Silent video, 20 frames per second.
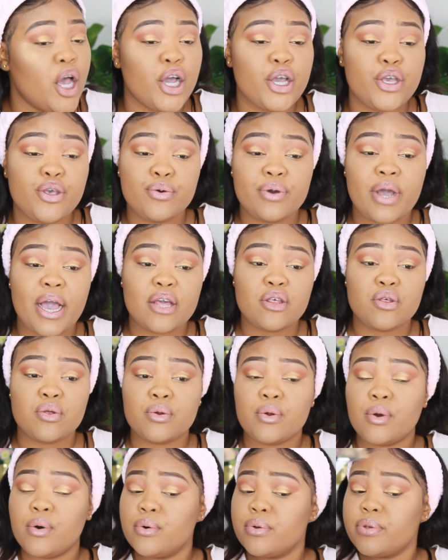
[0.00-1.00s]
You guys
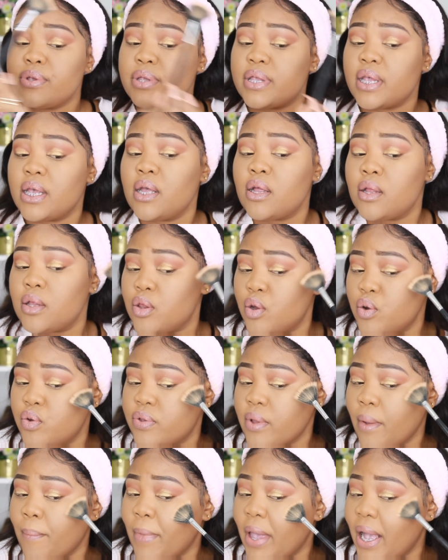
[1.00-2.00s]
should go see
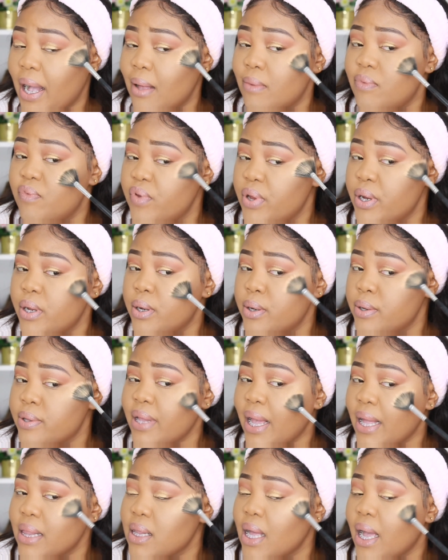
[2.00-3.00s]
those makeup
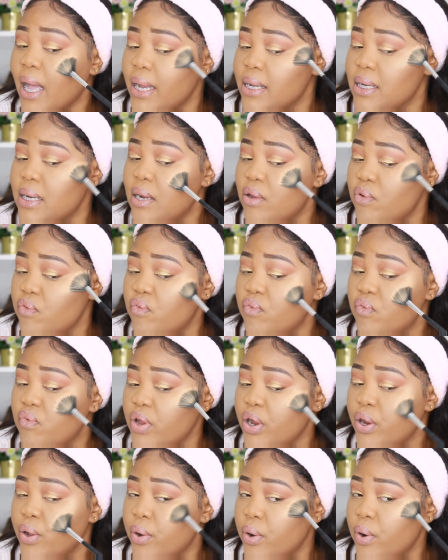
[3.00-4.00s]
videos. I think I did a
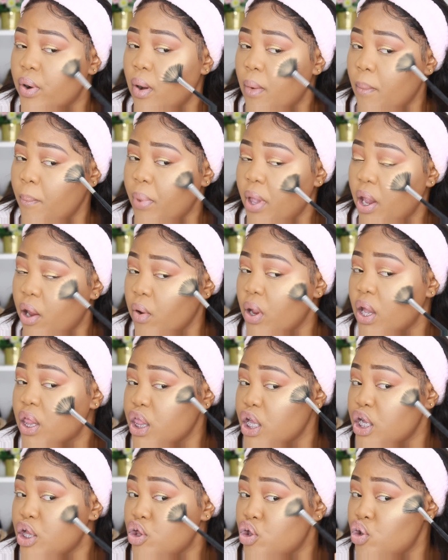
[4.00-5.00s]
video comparing
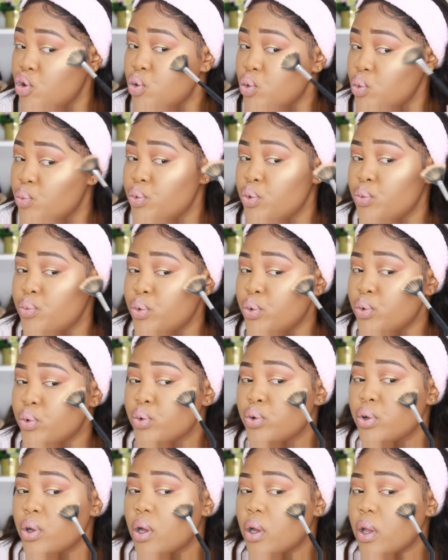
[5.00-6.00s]
the two,
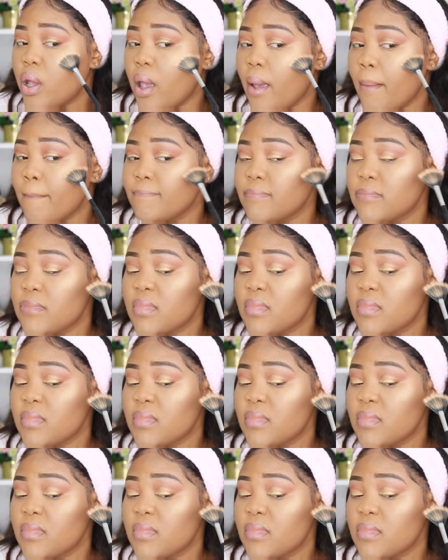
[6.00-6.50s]
boo-boo. Okay?